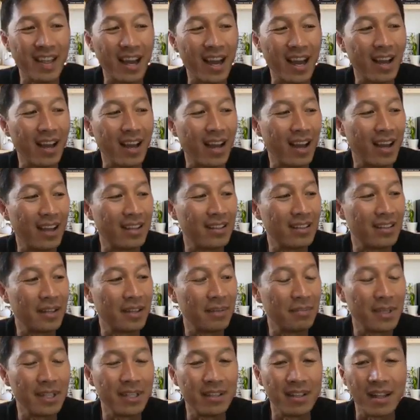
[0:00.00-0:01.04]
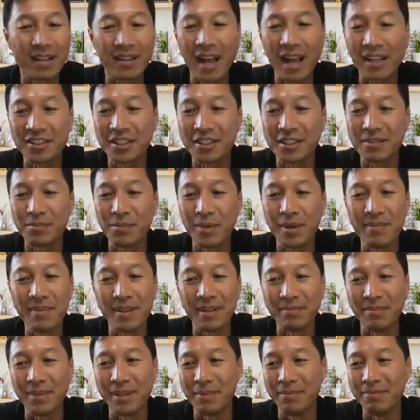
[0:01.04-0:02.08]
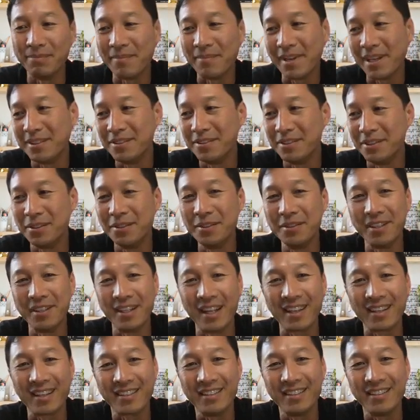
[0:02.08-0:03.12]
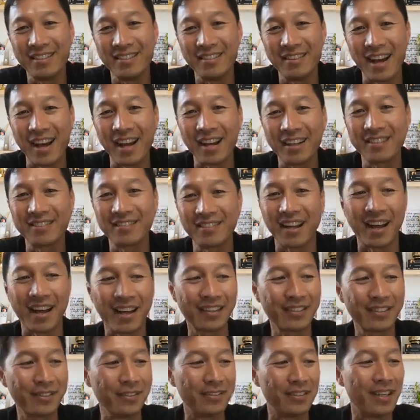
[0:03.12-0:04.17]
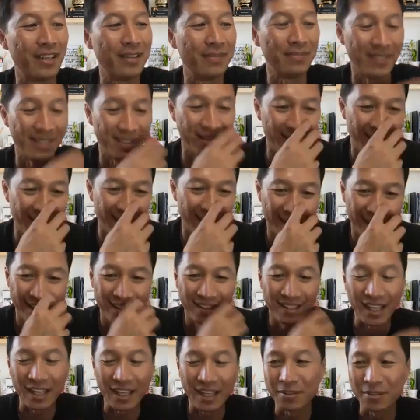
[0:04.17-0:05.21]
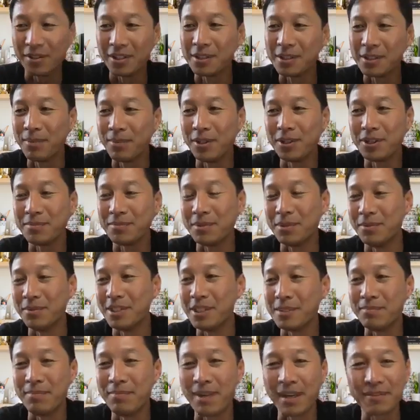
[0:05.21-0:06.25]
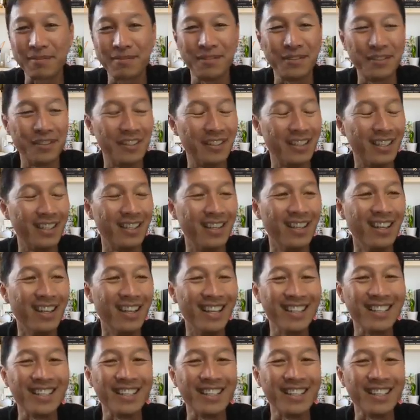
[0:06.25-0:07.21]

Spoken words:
I mean, not just women, but men too. Like, I grew up and like we were supposed to be respectful and, you